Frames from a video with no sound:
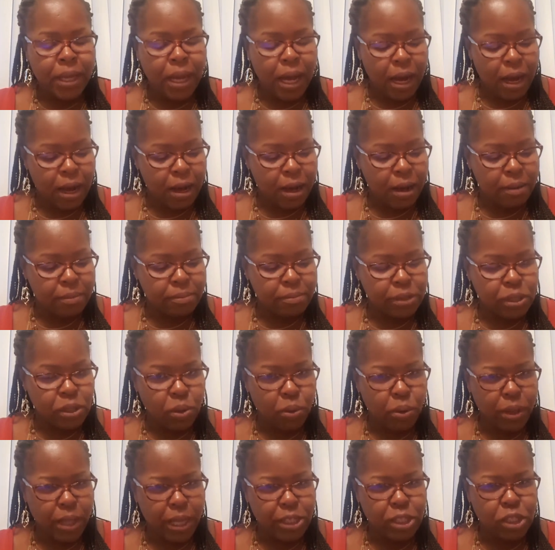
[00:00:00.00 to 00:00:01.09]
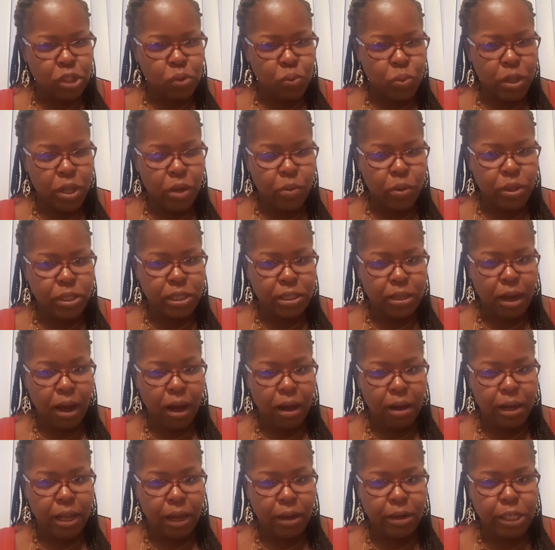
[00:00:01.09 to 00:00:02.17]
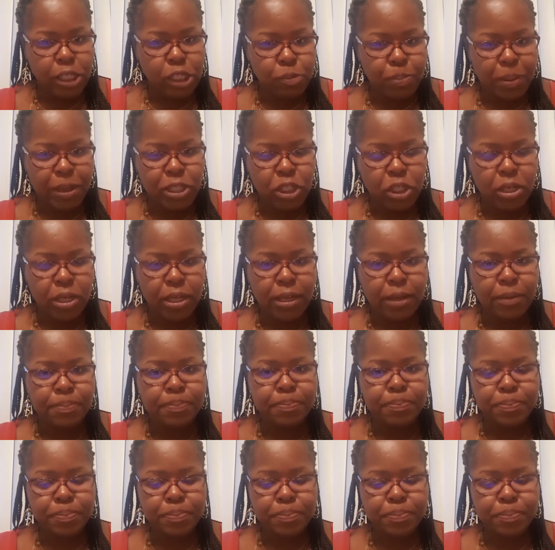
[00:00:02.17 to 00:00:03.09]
um, so that just really wants to call out especially